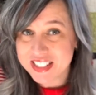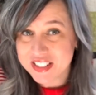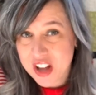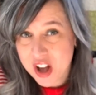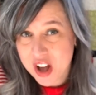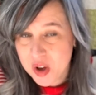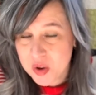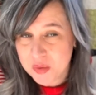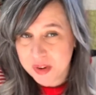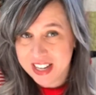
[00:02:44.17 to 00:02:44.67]
as
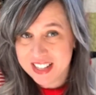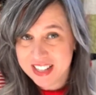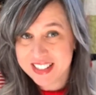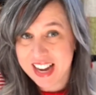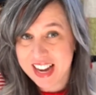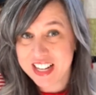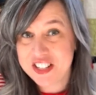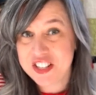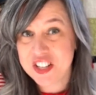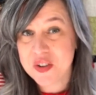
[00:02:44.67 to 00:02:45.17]

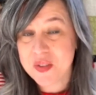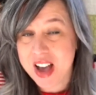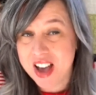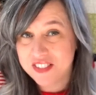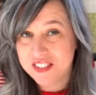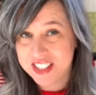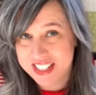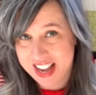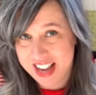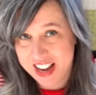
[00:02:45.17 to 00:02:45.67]
always, I do
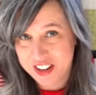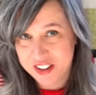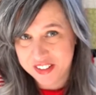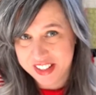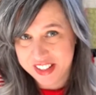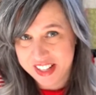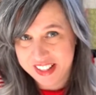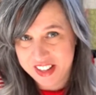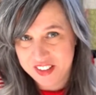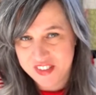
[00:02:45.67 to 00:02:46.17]
have a
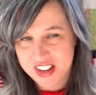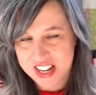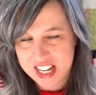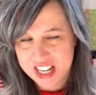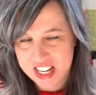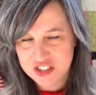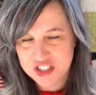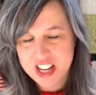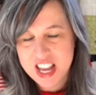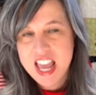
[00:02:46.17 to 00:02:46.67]
tiger lily
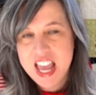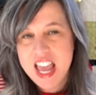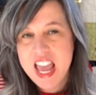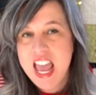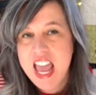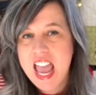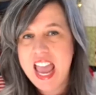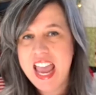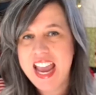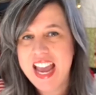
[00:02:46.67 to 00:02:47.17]
finish.
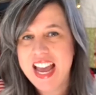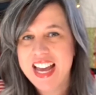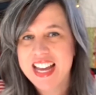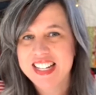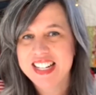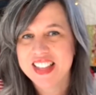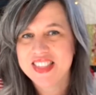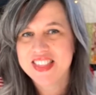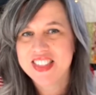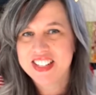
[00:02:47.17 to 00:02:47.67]

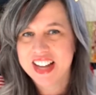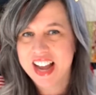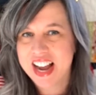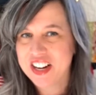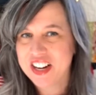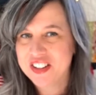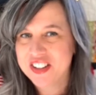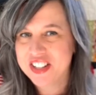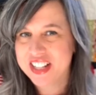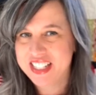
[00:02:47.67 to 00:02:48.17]
And the
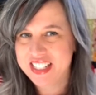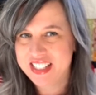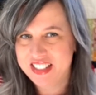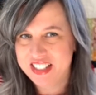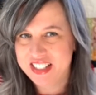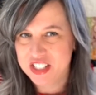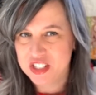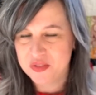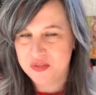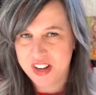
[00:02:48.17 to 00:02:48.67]
tiger lily
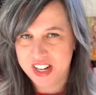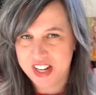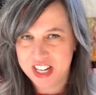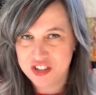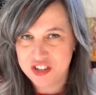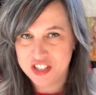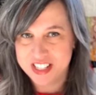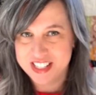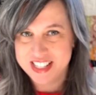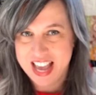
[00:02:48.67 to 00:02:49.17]
stitch
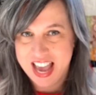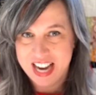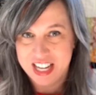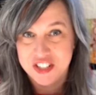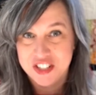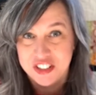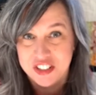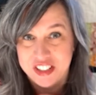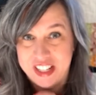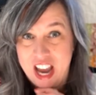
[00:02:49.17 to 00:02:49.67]
finish is
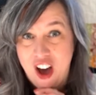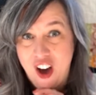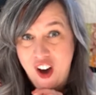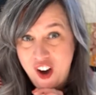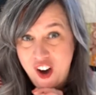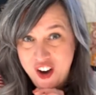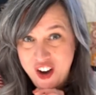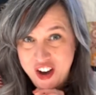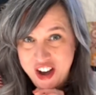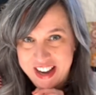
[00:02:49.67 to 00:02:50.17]
actually
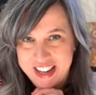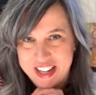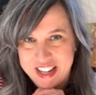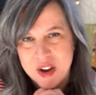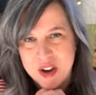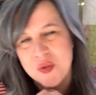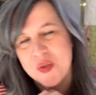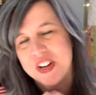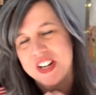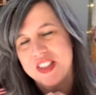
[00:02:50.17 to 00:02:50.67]
on
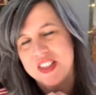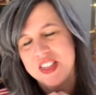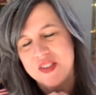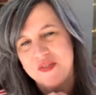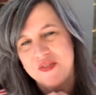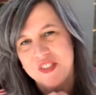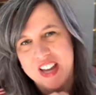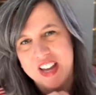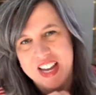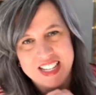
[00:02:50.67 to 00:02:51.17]
one of
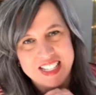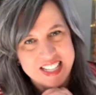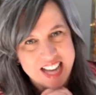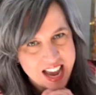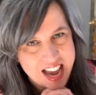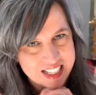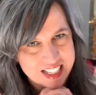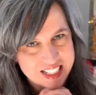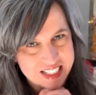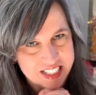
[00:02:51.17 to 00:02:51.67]
the
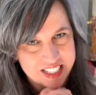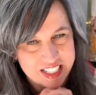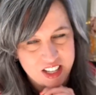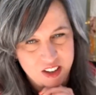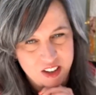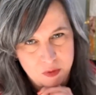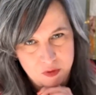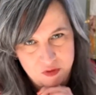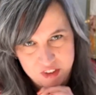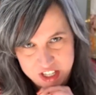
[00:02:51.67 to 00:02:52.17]

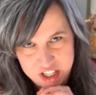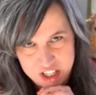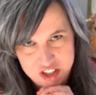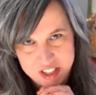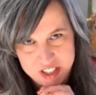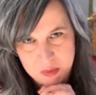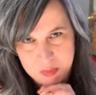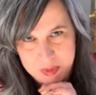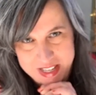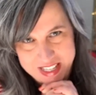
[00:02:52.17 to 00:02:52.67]
fantastic
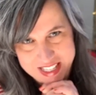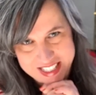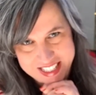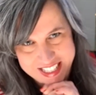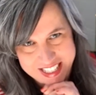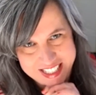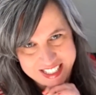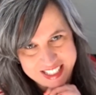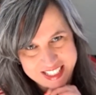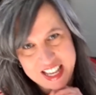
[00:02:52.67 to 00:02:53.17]
finishing
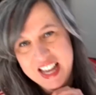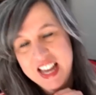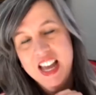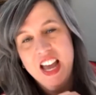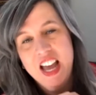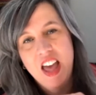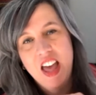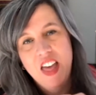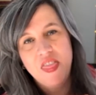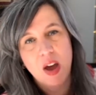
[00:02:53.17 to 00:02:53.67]
pieces
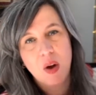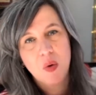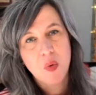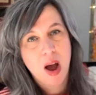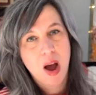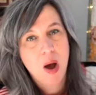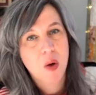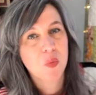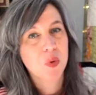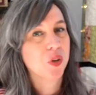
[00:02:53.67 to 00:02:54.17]

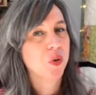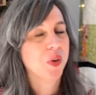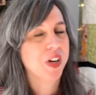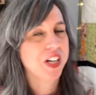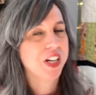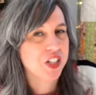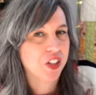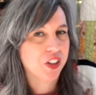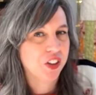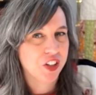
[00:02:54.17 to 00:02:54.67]
that we're
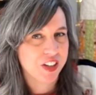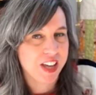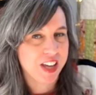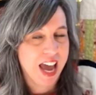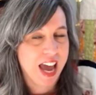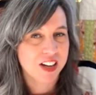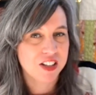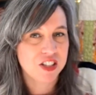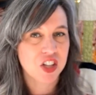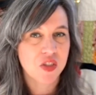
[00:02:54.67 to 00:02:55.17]
going to look
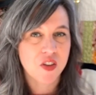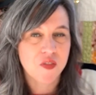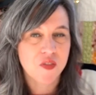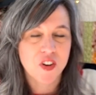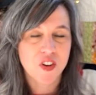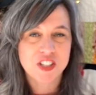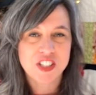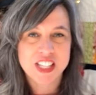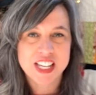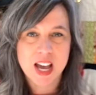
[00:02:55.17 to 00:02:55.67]
at. So the
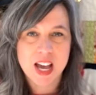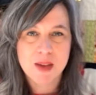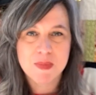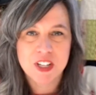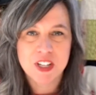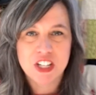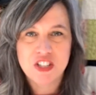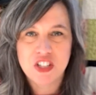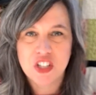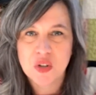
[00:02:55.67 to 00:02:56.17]
first thing
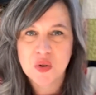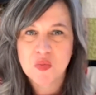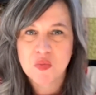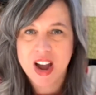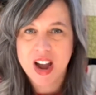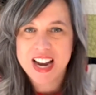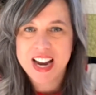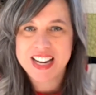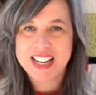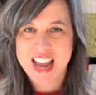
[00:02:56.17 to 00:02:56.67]
I'm gonna do
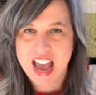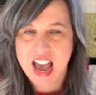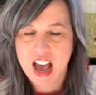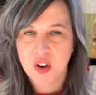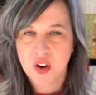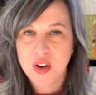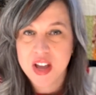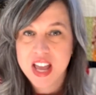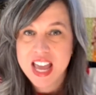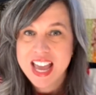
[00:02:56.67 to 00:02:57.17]
right
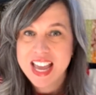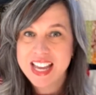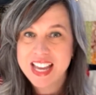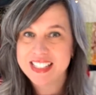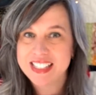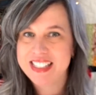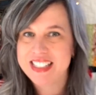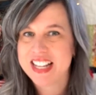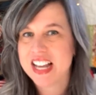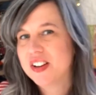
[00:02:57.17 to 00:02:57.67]
now,
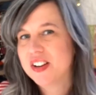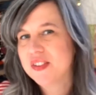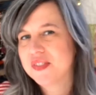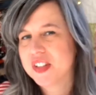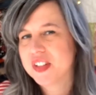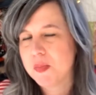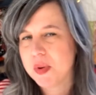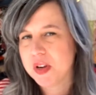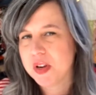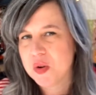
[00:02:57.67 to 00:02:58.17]
instead
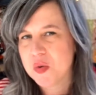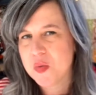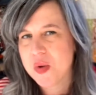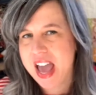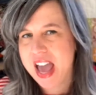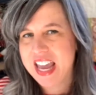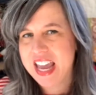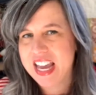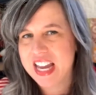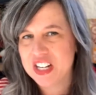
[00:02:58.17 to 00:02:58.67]
of clipping
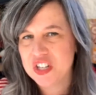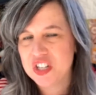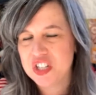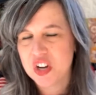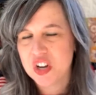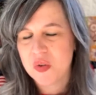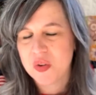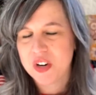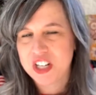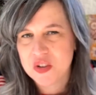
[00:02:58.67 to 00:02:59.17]
away and
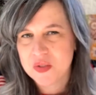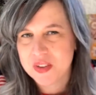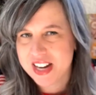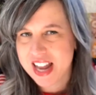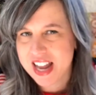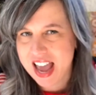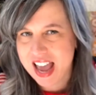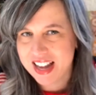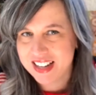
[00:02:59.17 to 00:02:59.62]
showing you an